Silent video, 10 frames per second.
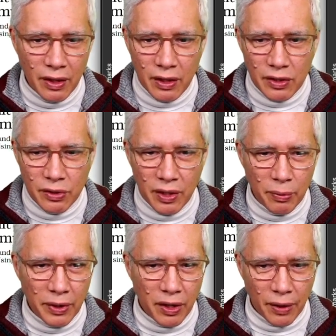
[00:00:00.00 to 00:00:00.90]
So there
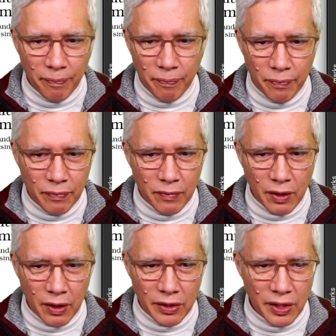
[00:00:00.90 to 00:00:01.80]
we are.
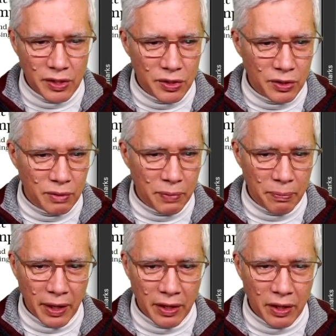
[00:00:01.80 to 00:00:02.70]
Our test should be
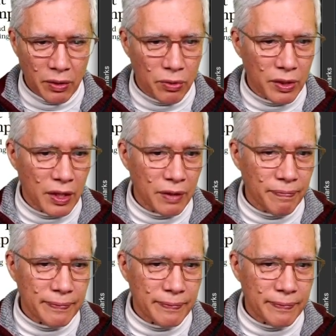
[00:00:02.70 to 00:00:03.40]
back in green.